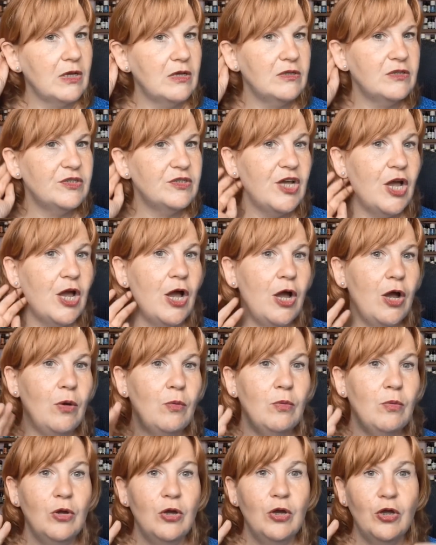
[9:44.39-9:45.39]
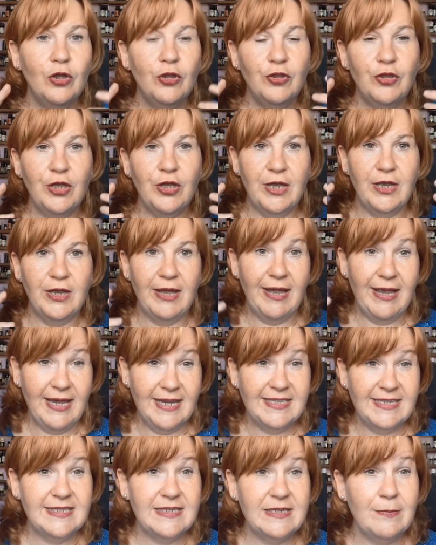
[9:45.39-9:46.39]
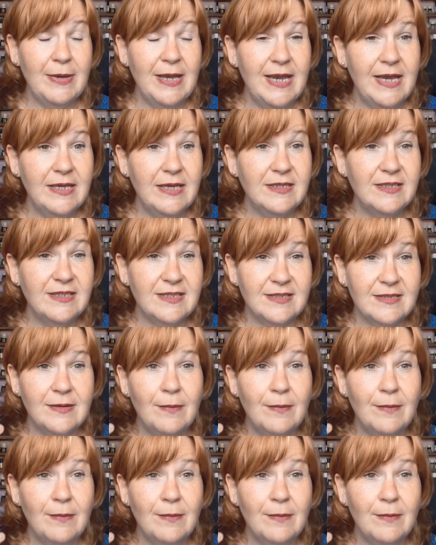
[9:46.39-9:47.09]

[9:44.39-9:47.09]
So the histamines